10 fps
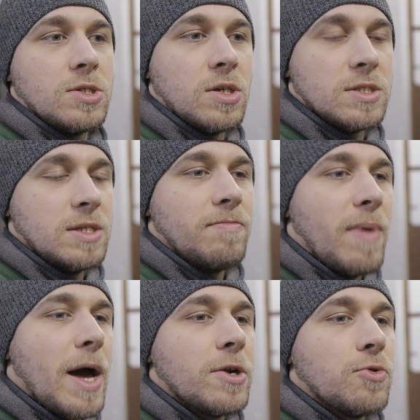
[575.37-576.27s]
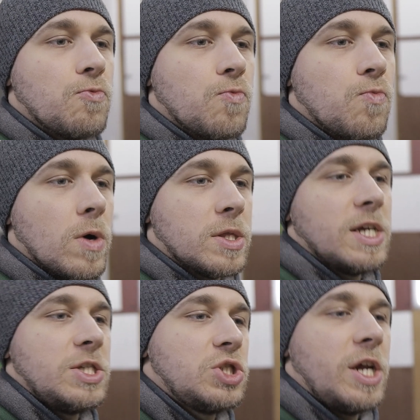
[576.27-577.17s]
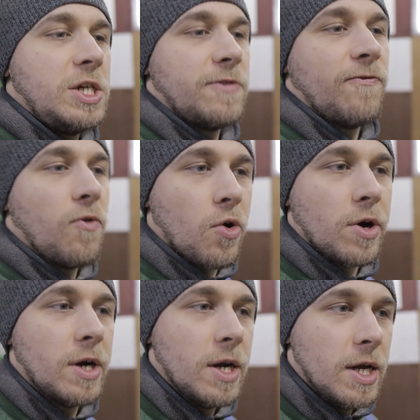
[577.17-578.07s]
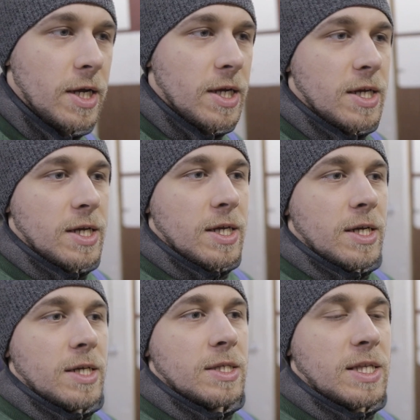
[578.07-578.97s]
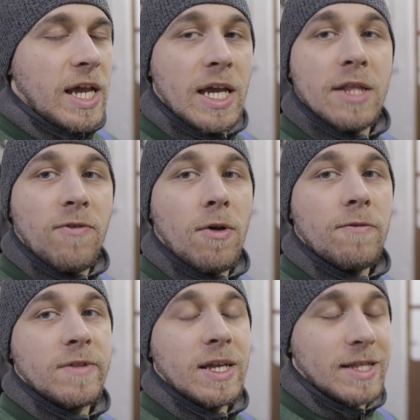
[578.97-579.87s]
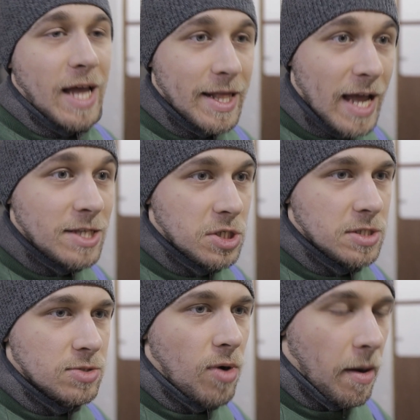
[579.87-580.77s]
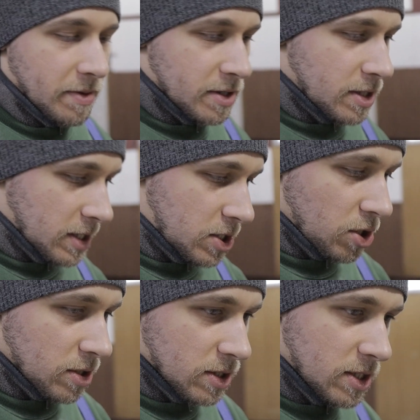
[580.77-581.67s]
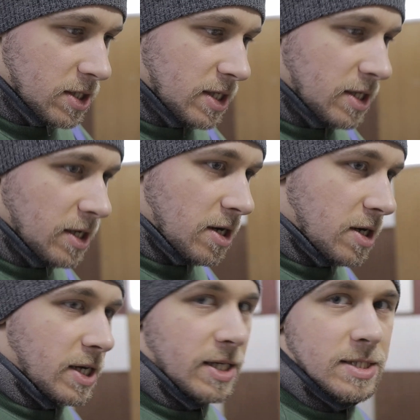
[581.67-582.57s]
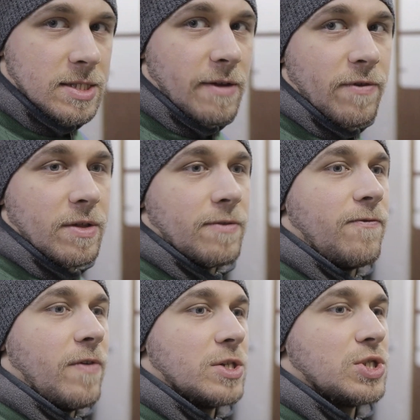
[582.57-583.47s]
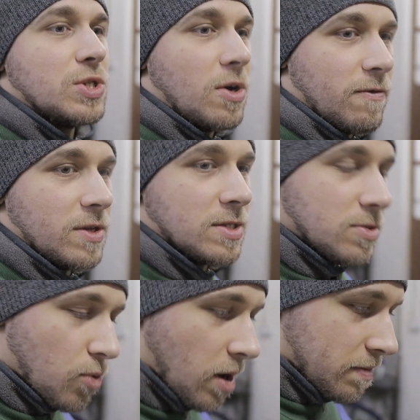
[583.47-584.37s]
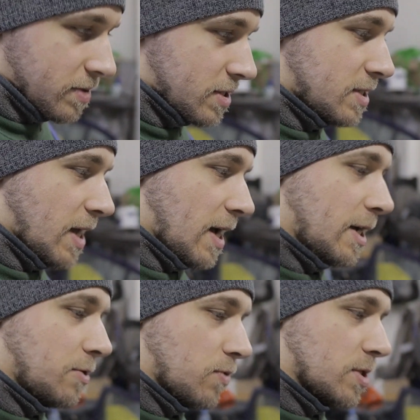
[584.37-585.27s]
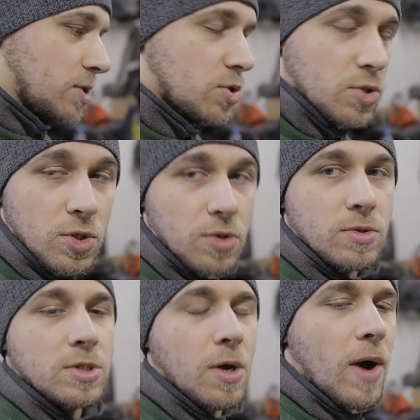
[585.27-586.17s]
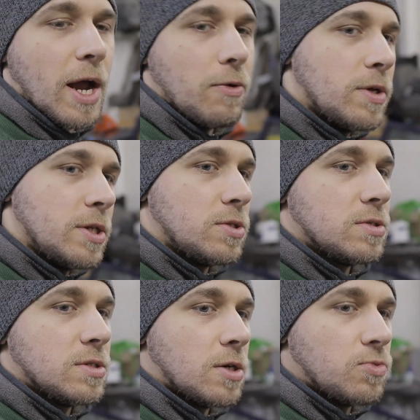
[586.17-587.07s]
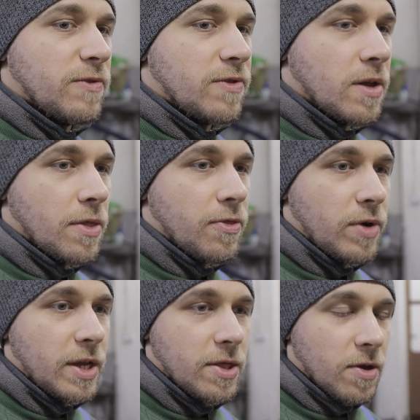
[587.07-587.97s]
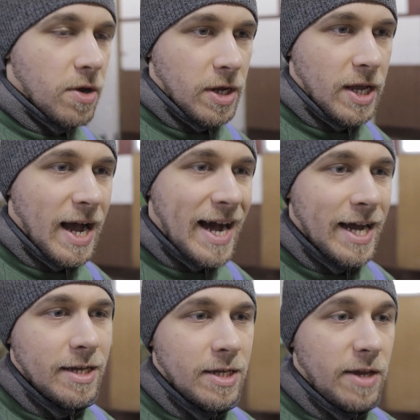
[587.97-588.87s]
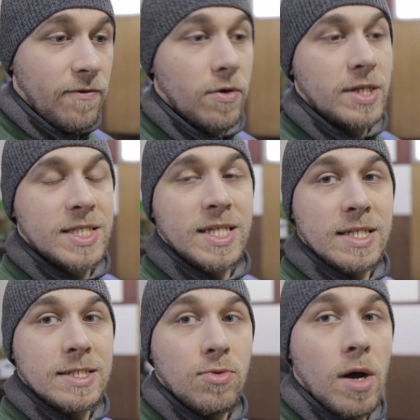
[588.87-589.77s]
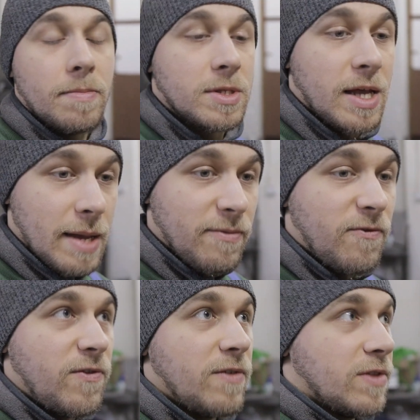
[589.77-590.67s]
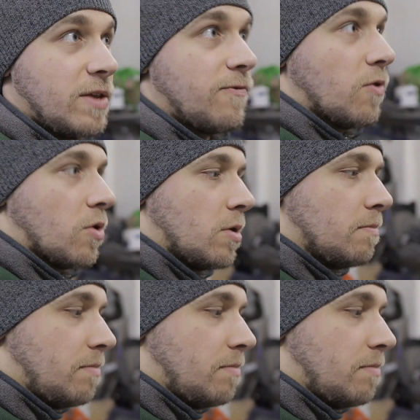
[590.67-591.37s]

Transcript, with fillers: doesn't matter what they changed for, they involved an engine swap. It's just there is different version of the swaps that I wanted to do. So I wanted to start with the 330i E46 swap, the M54